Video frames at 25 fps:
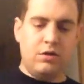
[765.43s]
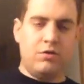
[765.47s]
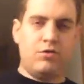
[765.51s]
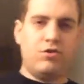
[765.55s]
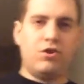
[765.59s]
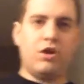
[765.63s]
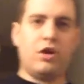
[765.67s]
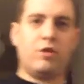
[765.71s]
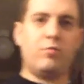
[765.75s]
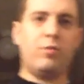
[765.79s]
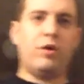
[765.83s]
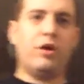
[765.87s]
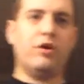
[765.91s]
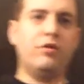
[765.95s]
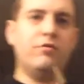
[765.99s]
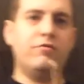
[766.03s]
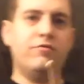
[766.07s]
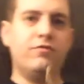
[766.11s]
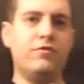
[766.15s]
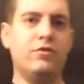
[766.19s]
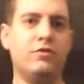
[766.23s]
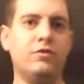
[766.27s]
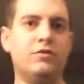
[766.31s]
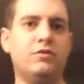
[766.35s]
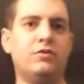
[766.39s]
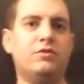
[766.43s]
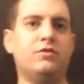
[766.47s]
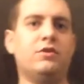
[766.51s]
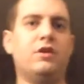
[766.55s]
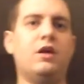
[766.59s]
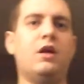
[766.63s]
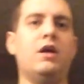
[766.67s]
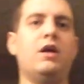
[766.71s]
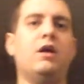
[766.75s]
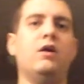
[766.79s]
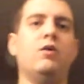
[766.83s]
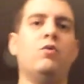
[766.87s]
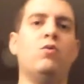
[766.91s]
Check pattern first.
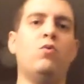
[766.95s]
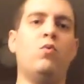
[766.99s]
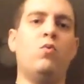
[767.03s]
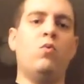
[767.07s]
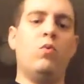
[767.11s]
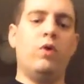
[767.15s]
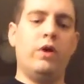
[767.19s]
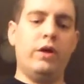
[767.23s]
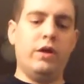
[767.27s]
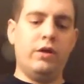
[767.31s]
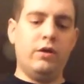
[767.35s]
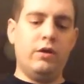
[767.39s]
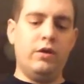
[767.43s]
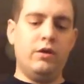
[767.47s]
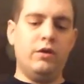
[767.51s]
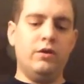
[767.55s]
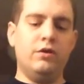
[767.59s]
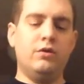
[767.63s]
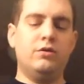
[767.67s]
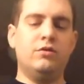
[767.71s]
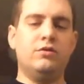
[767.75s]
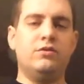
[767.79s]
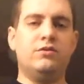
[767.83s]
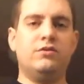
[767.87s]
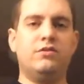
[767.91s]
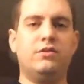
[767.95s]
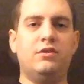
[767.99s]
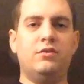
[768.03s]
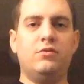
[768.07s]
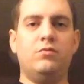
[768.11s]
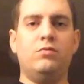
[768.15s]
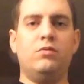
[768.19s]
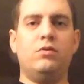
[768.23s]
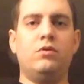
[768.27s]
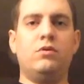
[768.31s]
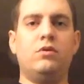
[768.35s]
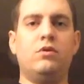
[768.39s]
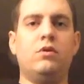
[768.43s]
And 1,
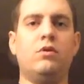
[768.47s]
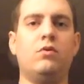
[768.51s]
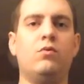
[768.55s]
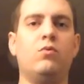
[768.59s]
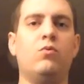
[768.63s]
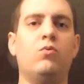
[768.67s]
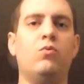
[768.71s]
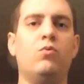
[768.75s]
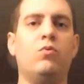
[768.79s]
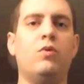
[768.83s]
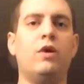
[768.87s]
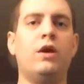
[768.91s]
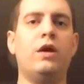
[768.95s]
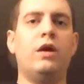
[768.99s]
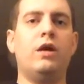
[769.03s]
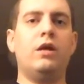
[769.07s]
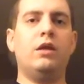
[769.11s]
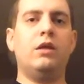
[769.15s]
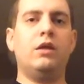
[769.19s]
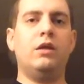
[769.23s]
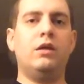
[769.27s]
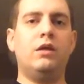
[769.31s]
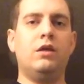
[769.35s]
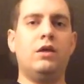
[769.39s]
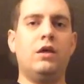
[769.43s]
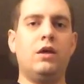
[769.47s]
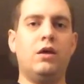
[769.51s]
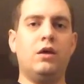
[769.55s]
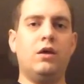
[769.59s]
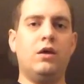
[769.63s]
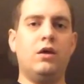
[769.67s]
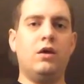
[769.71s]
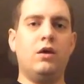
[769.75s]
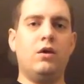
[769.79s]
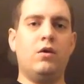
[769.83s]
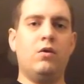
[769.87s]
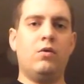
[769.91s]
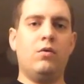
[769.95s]
2, ready and
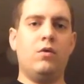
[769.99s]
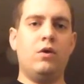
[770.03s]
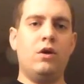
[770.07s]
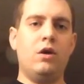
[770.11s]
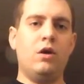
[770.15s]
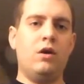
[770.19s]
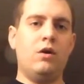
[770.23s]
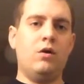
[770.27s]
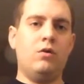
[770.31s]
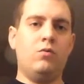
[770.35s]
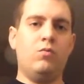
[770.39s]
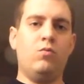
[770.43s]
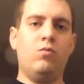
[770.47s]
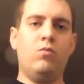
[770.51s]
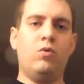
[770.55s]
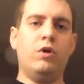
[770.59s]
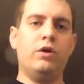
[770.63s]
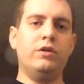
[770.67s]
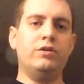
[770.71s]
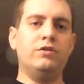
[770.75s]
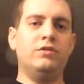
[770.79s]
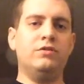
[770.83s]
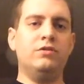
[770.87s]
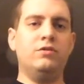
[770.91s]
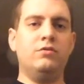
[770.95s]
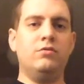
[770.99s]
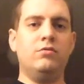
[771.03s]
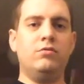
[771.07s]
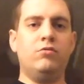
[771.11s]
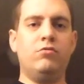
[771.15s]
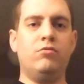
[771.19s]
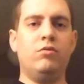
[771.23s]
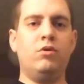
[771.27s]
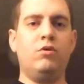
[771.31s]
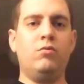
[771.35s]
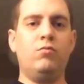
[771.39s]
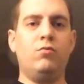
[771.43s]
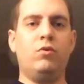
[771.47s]
go. 1, 2,
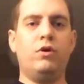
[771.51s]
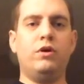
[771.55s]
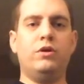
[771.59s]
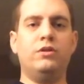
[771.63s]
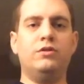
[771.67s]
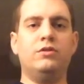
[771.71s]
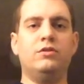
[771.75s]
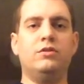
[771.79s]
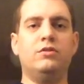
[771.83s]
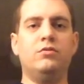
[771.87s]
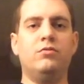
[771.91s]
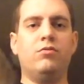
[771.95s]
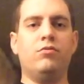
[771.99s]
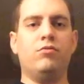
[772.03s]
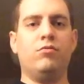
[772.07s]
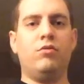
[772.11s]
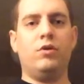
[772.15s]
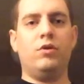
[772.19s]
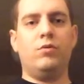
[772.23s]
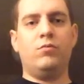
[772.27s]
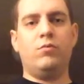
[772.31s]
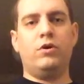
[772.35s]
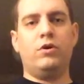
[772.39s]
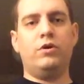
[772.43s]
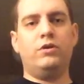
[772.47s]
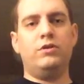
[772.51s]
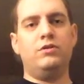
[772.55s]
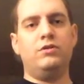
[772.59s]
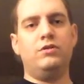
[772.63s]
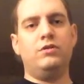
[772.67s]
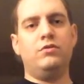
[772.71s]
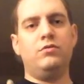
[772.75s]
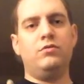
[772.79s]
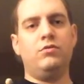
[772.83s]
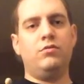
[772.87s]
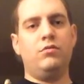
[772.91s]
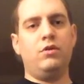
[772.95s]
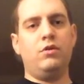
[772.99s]
3, 1, 2, 3, 1,
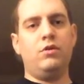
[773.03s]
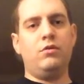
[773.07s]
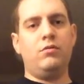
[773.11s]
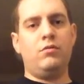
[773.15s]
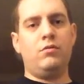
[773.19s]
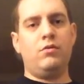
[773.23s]
2, 3.